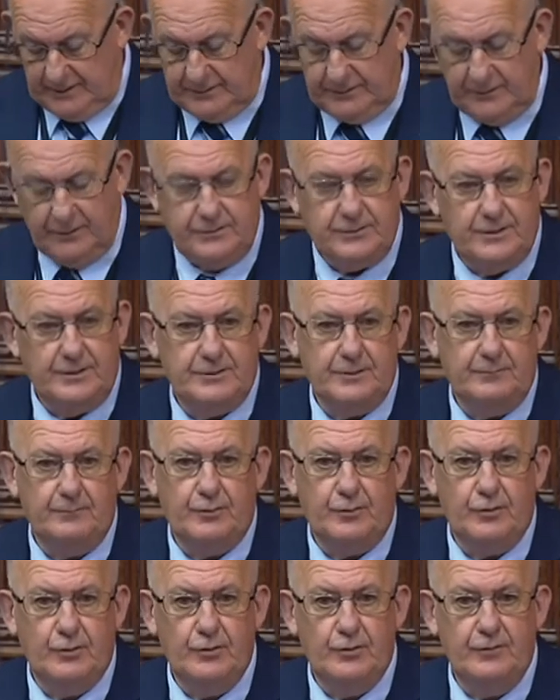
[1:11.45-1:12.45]
such as
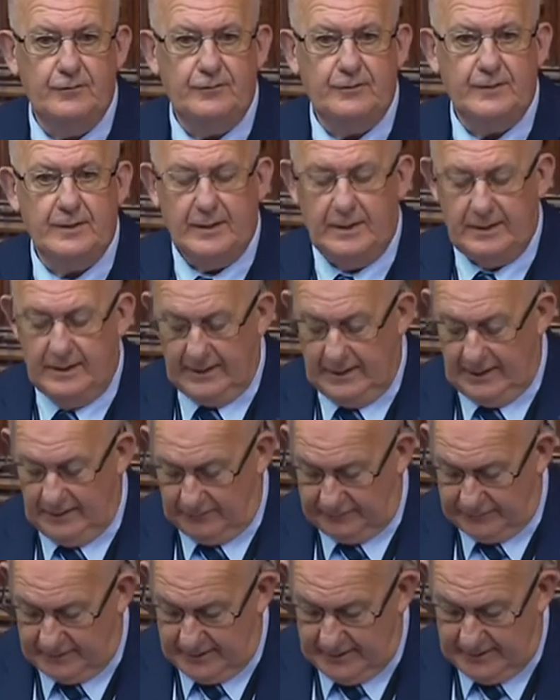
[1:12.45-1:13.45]
improved
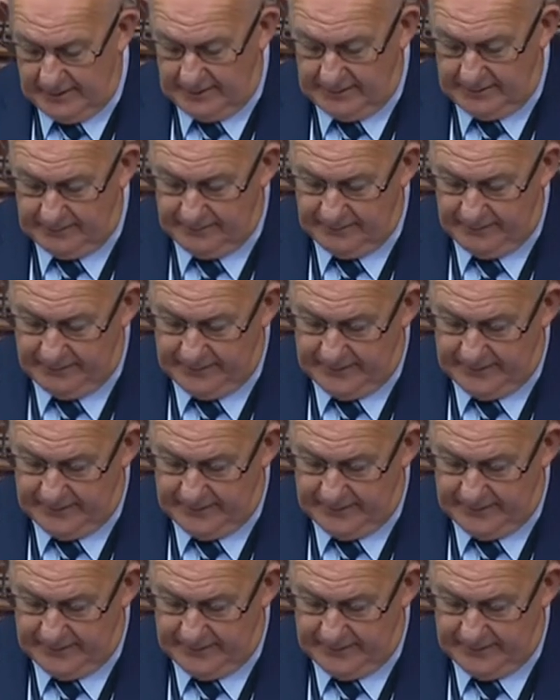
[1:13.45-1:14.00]
health care.